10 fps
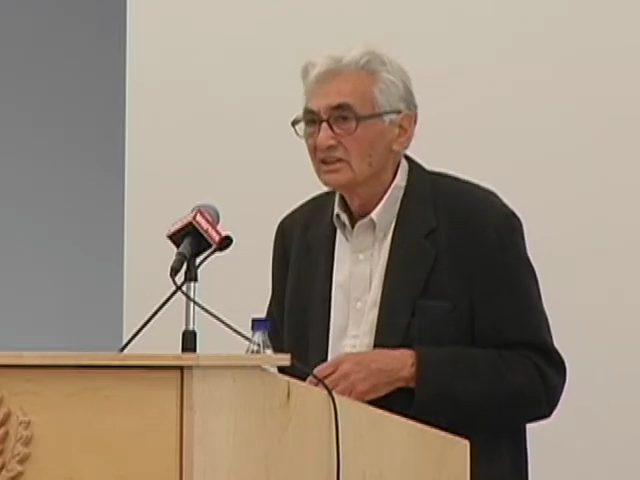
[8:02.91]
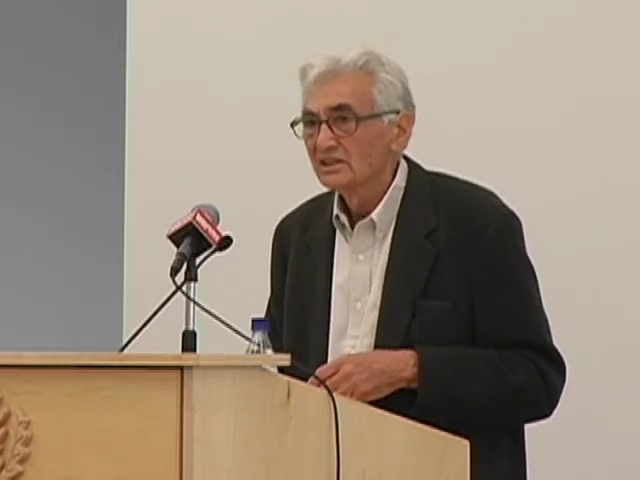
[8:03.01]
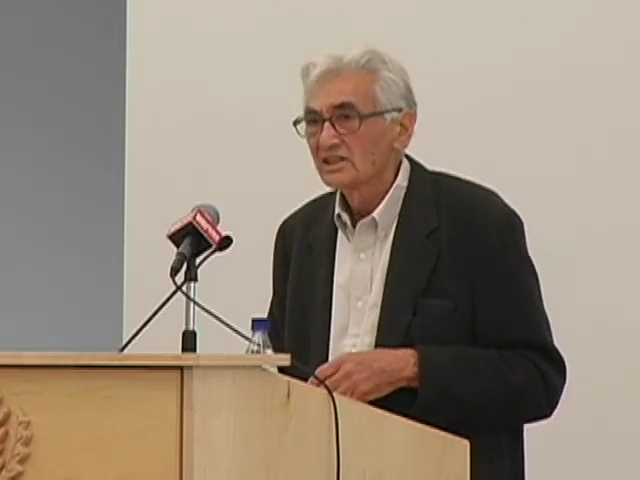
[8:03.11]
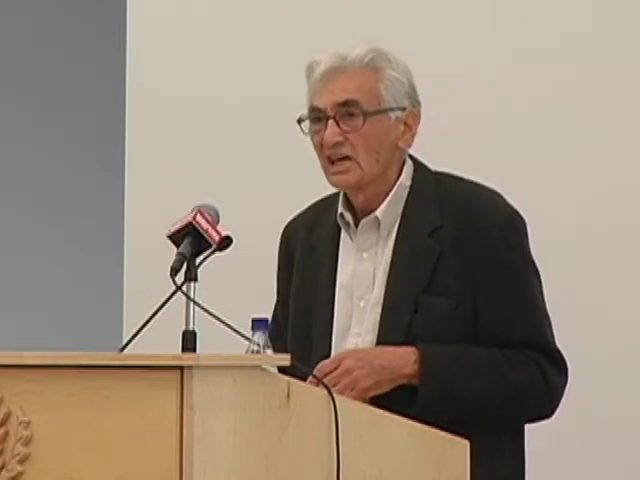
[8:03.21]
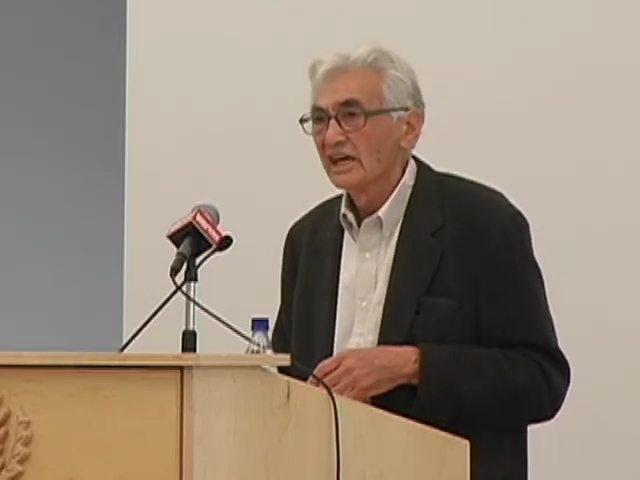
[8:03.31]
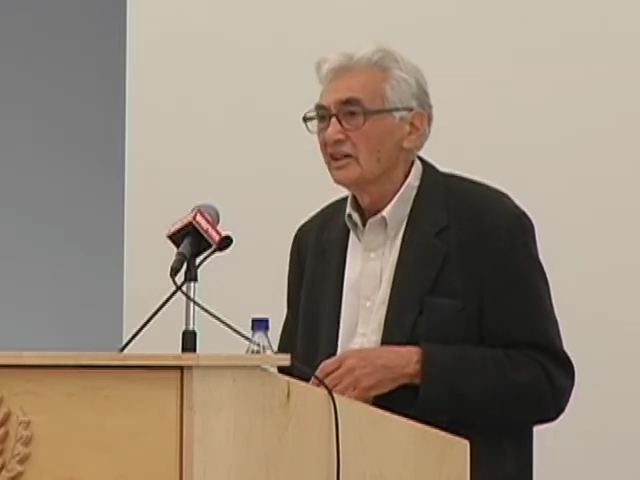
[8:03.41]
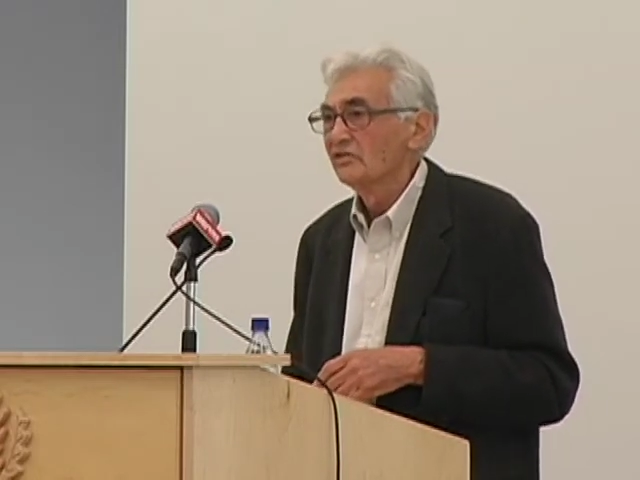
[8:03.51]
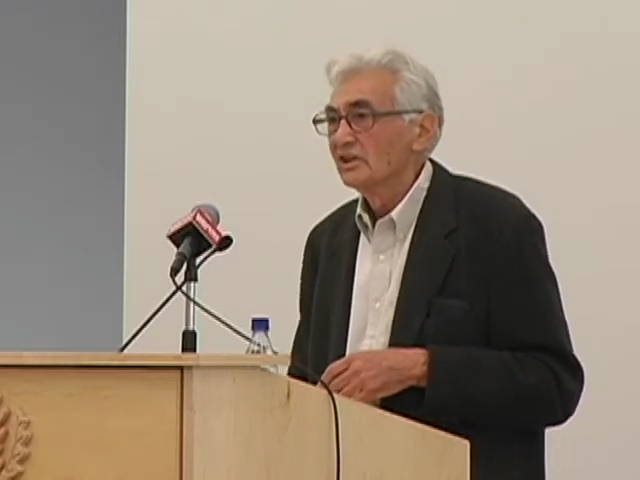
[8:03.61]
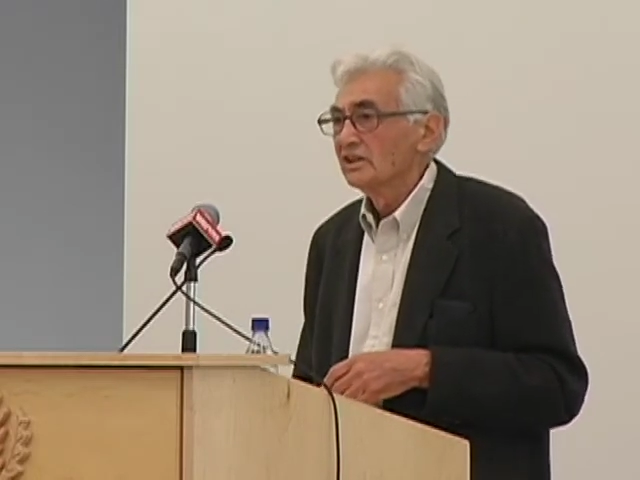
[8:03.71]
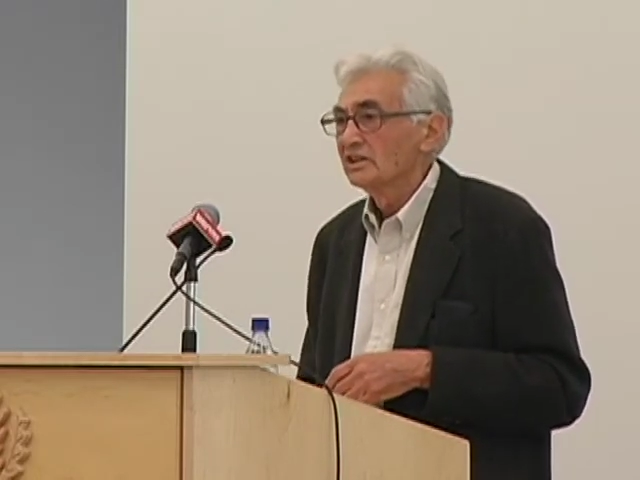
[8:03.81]
this kind of
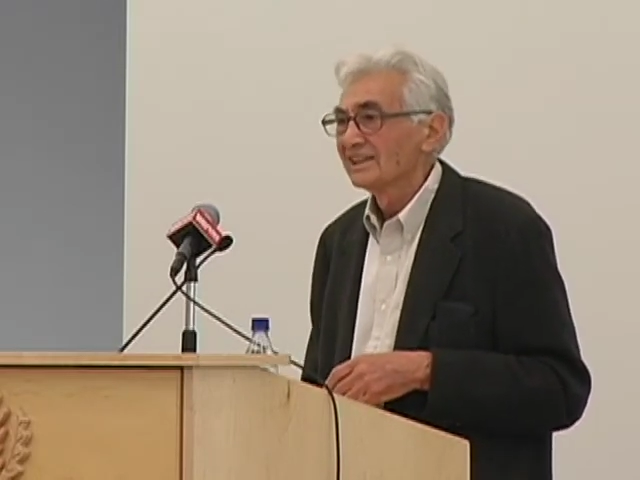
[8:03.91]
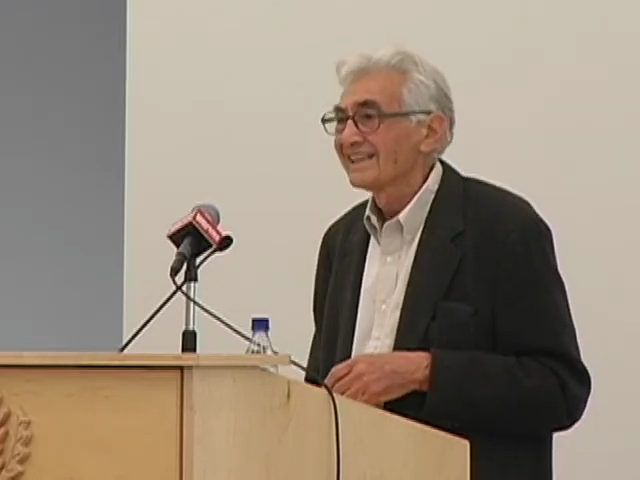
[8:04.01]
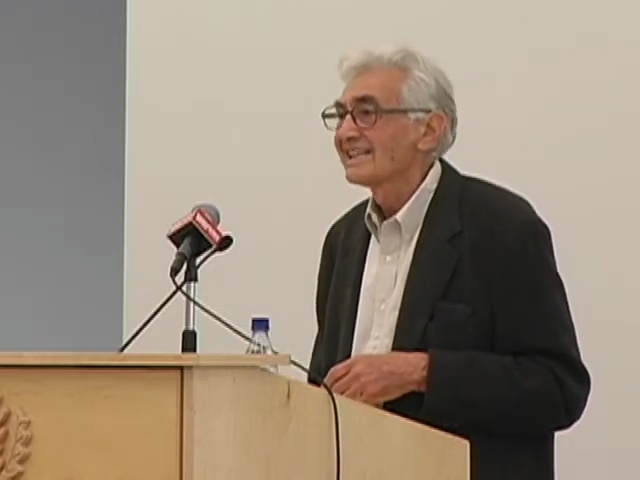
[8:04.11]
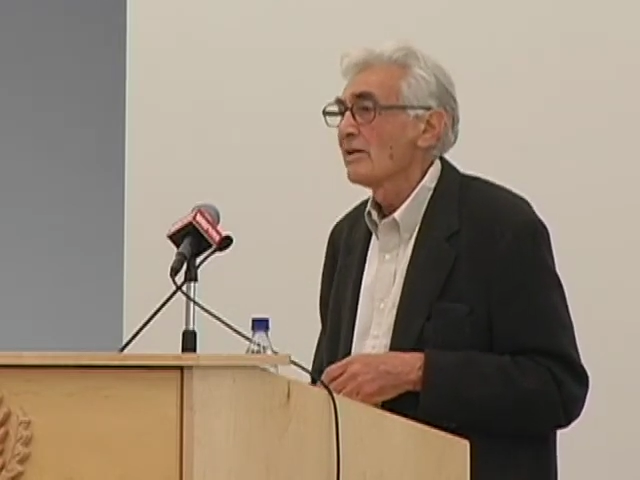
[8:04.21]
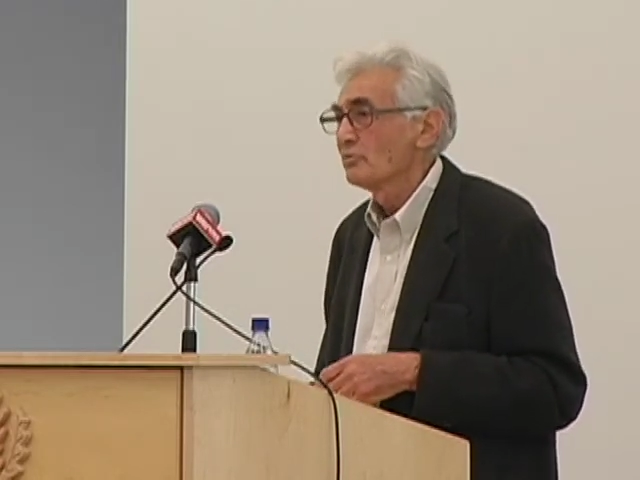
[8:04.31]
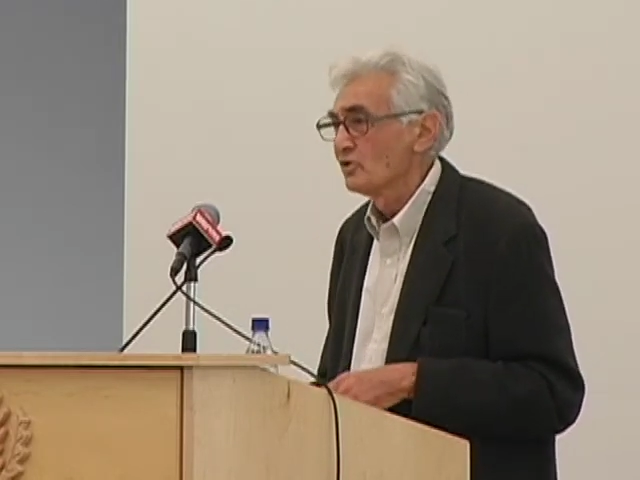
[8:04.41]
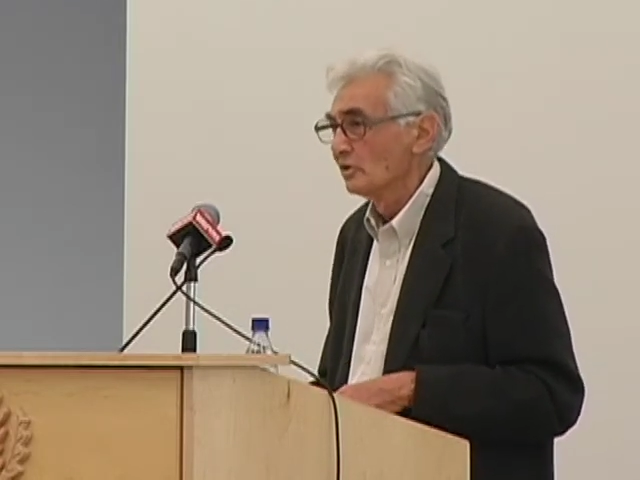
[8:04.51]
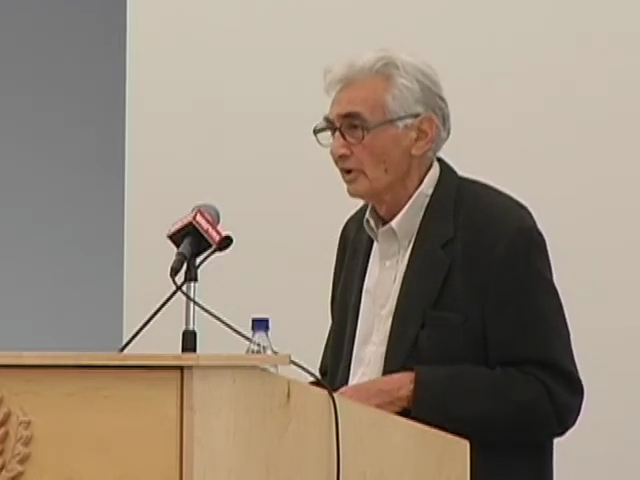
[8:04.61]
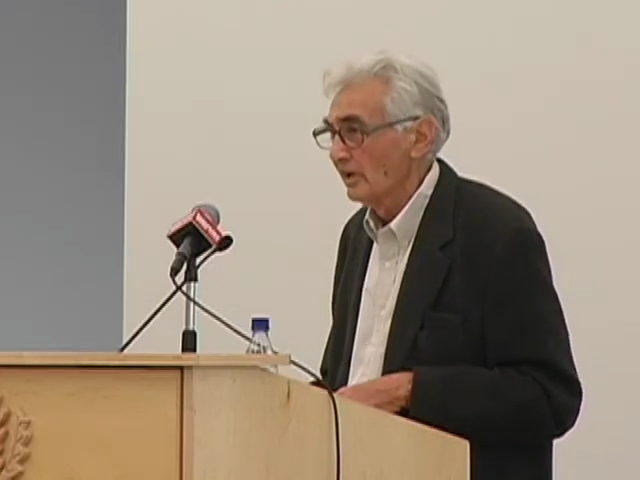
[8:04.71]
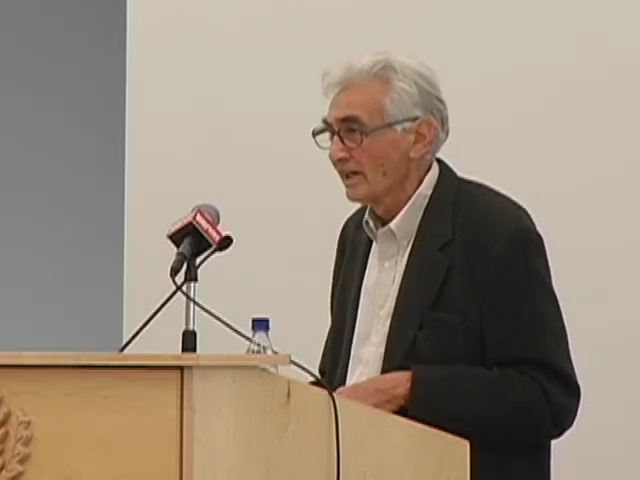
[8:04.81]

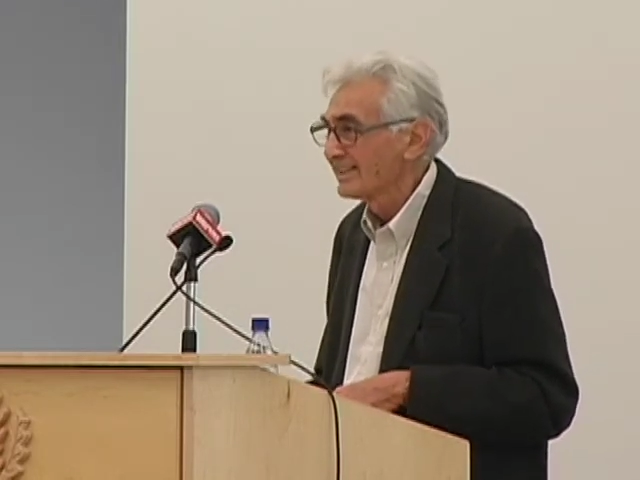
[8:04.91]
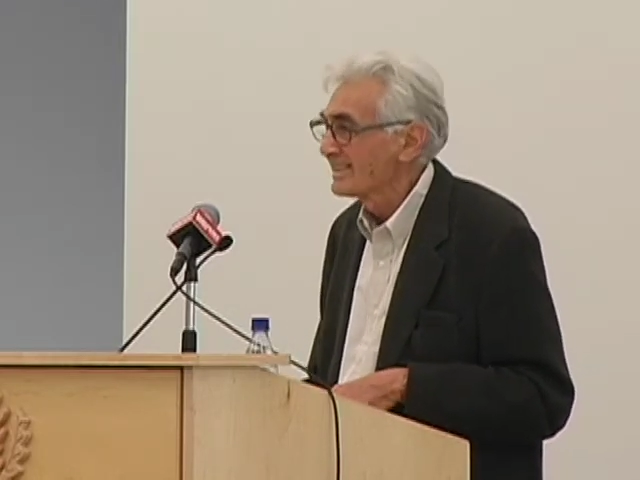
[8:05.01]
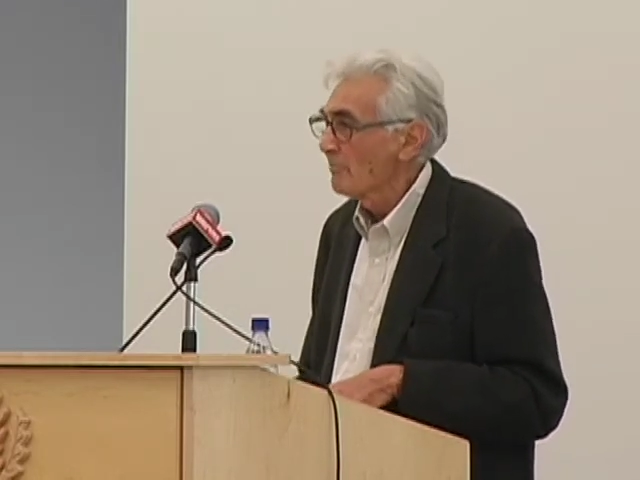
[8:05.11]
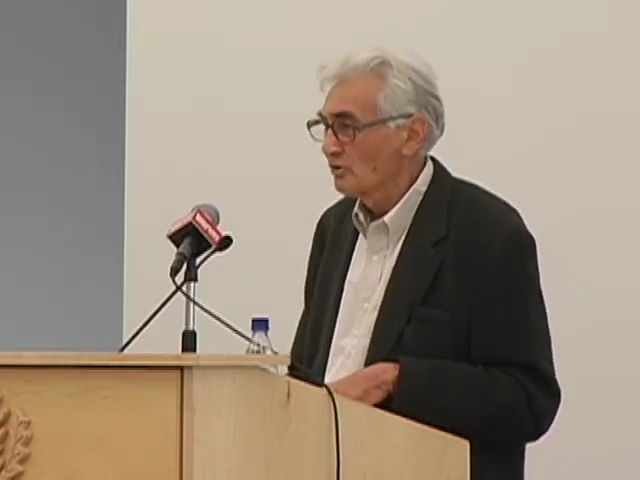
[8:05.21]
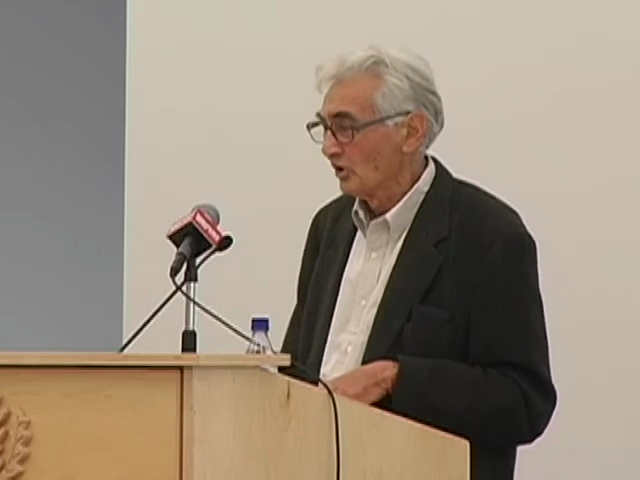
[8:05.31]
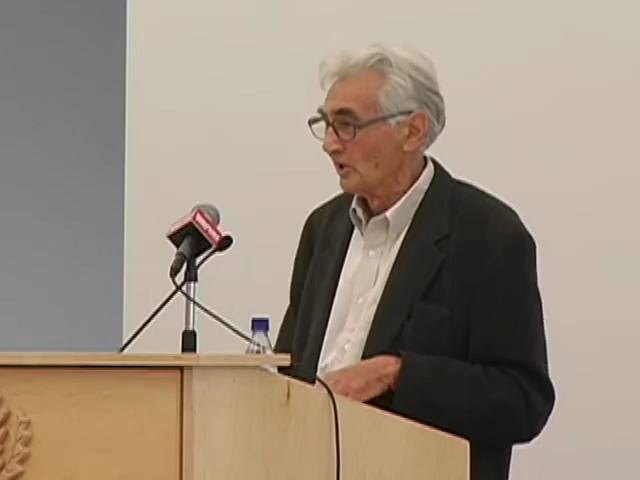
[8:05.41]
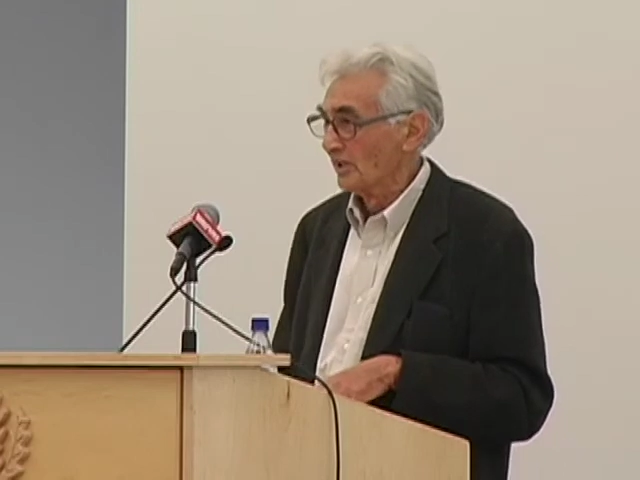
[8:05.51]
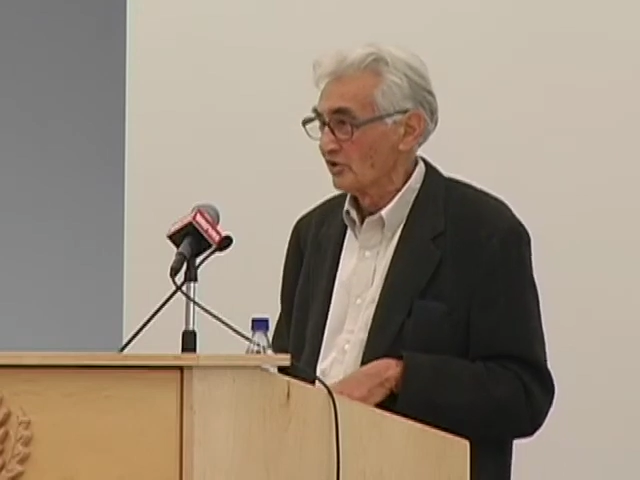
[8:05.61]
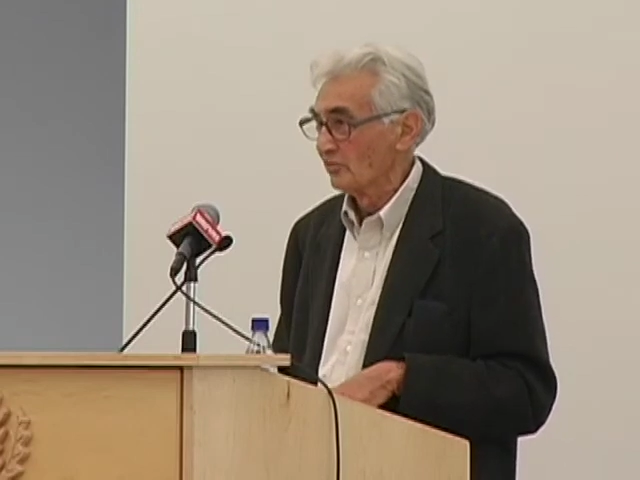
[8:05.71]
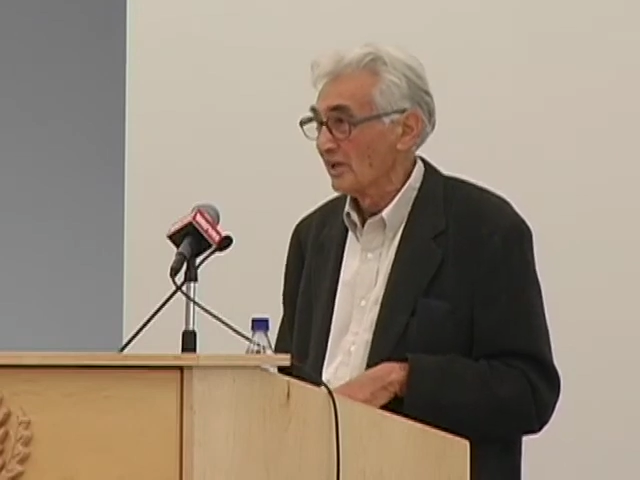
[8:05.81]
exceptionalism,